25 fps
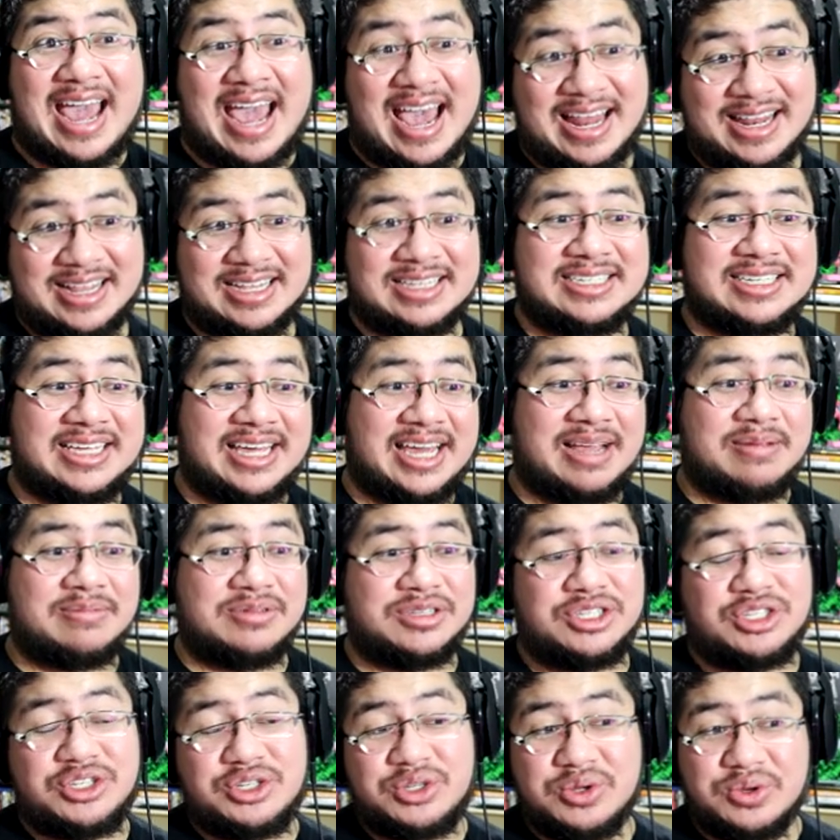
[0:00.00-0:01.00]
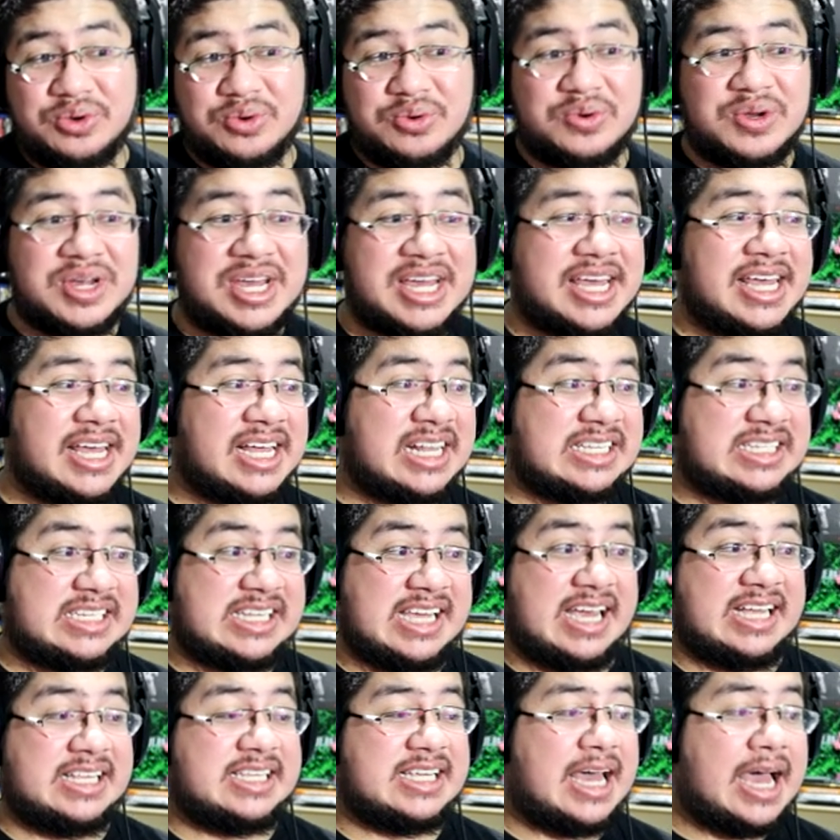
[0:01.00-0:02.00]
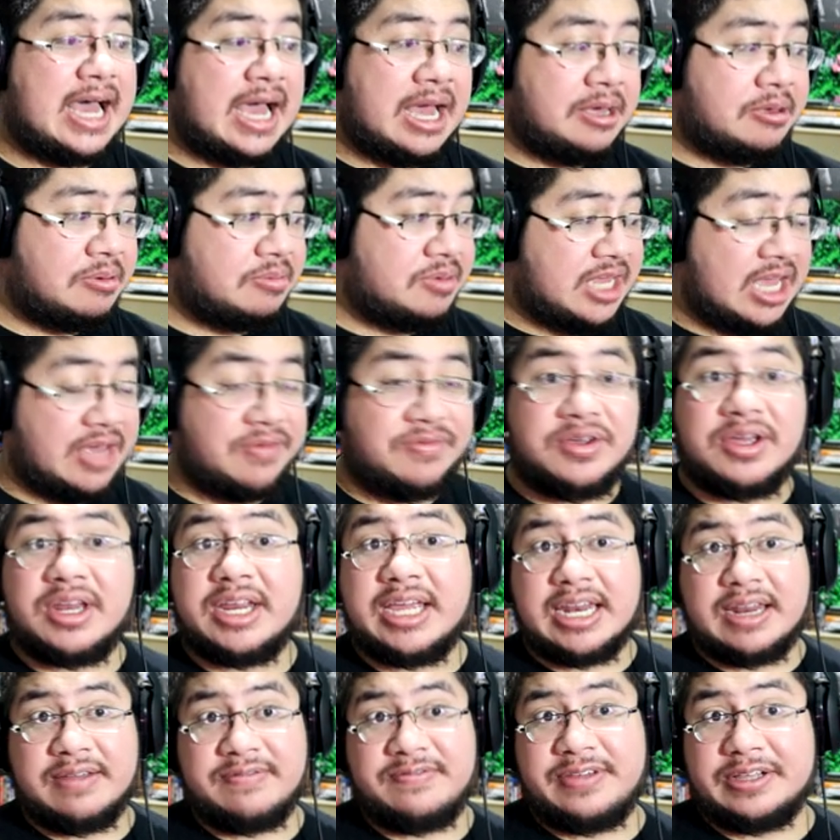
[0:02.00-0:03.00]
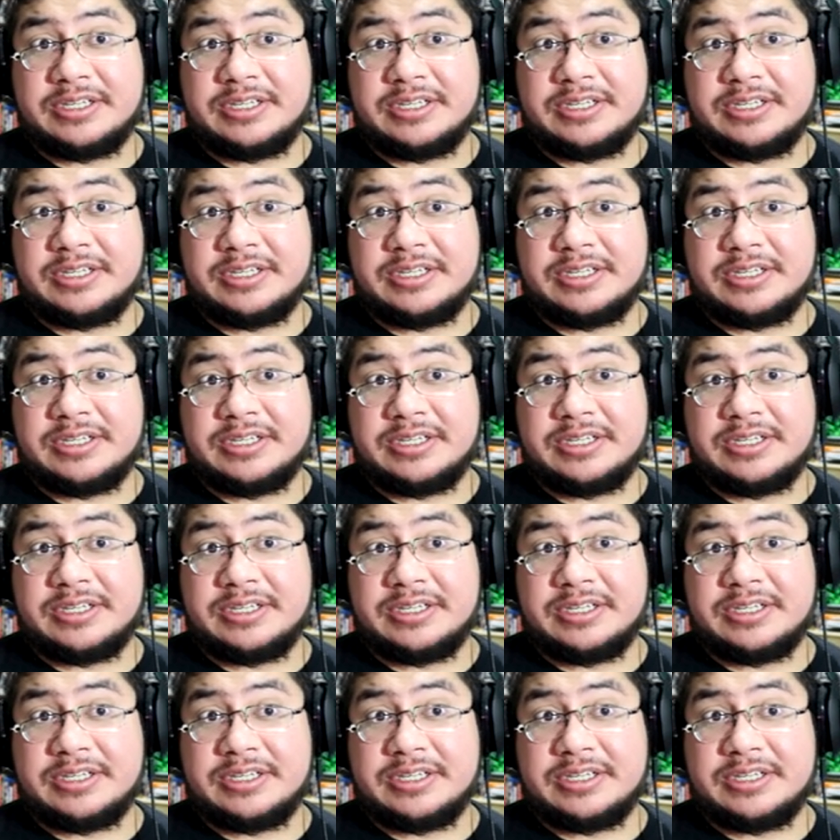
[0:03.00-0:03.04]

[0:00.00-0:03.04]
Atlus games to date. I am definitely going to get a